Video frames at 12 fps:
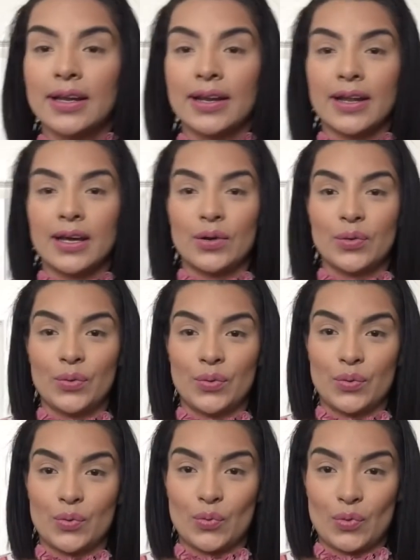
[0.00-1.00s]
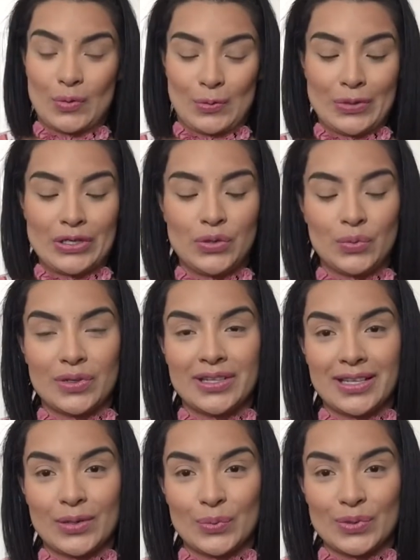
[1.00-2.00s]
Now, when you want
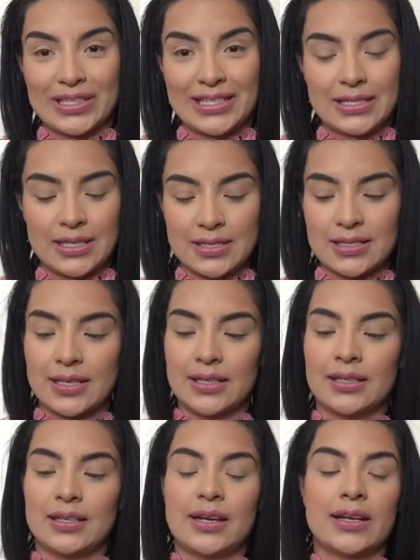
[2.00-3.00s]
that really intense highlight,